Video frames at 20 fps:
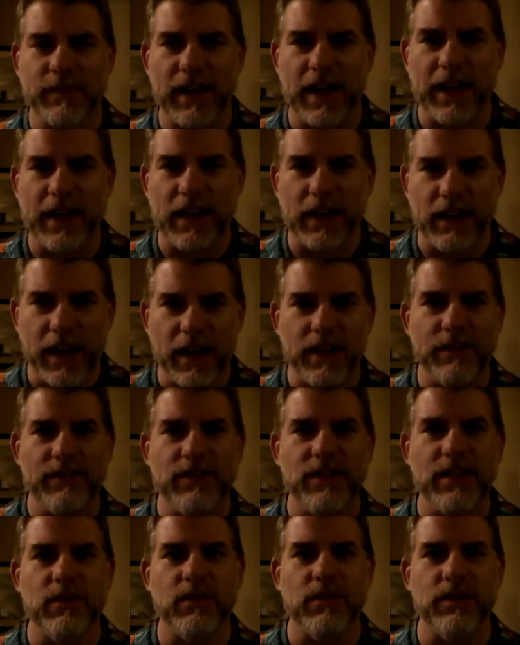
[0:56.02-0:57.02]
I can kind of
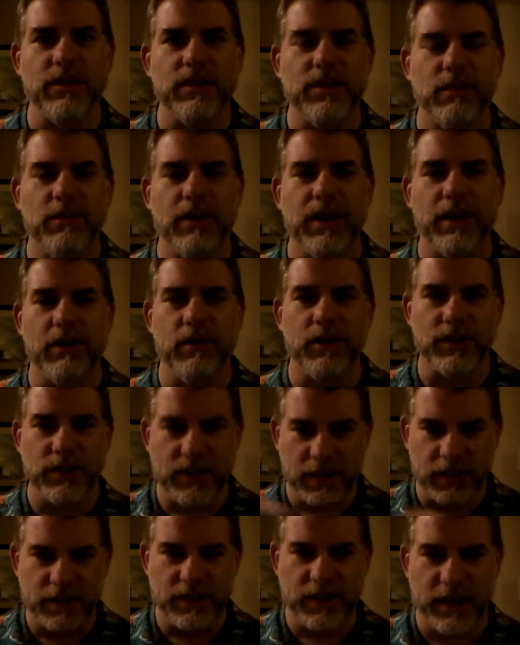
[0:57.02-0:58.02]
see when somebody wants
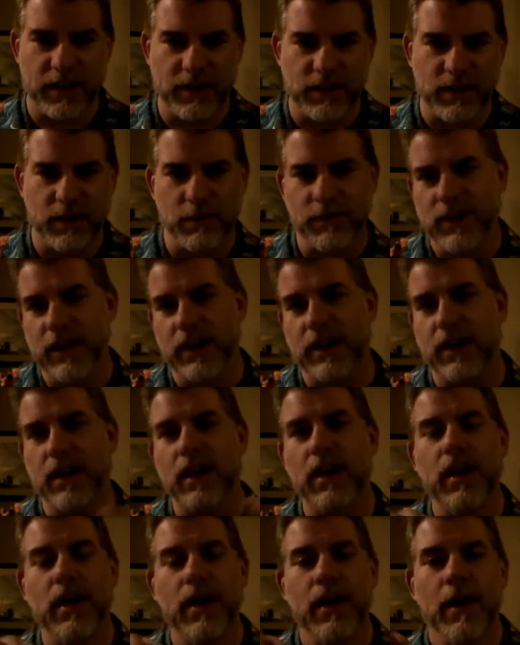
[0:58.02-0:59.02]
to design something
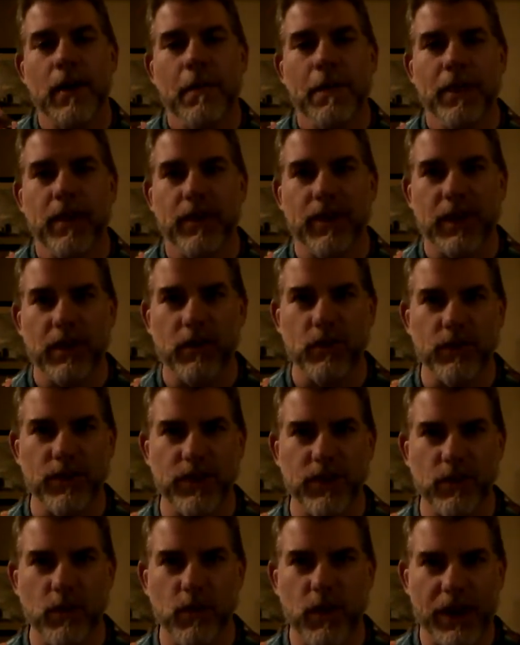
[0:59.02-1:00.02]
that
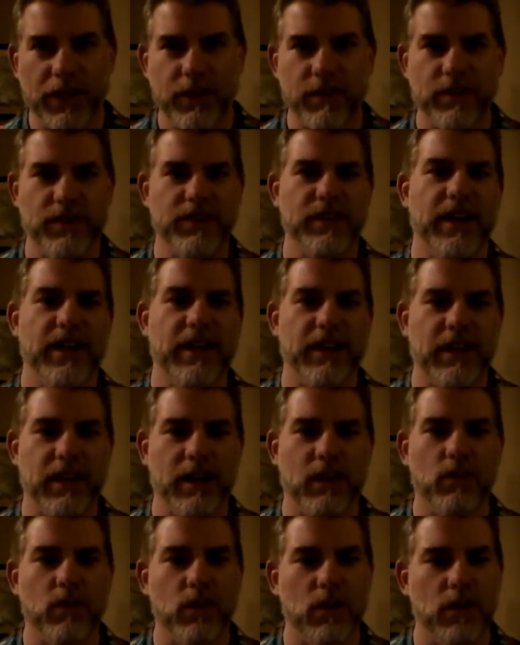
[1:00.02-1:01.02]
the way they're designing
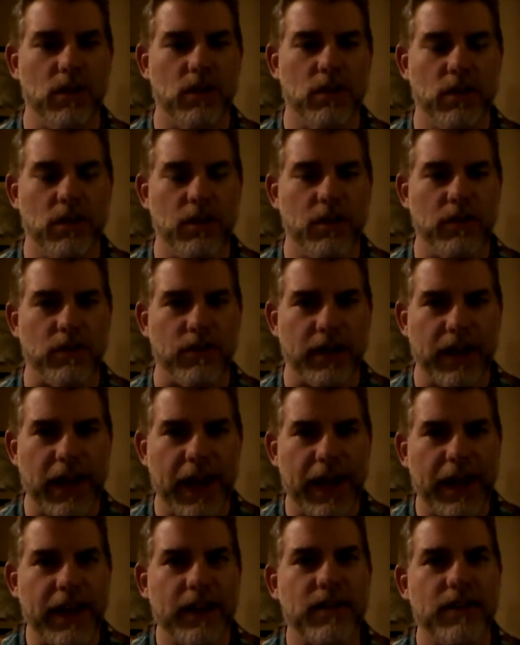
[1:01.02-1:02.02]
it will
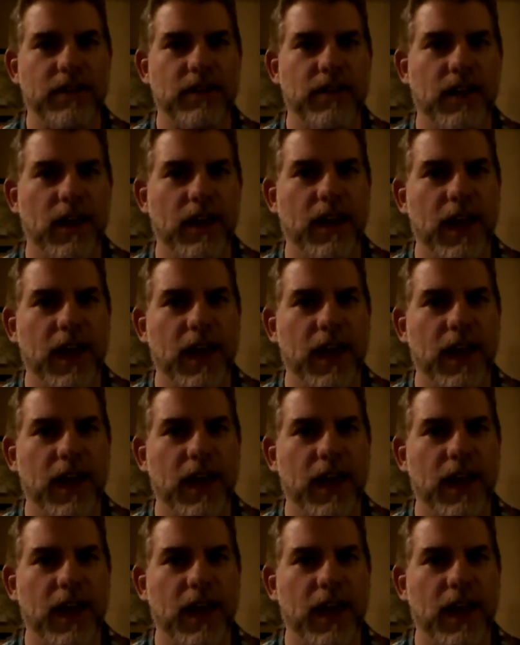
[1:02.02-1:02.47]
create a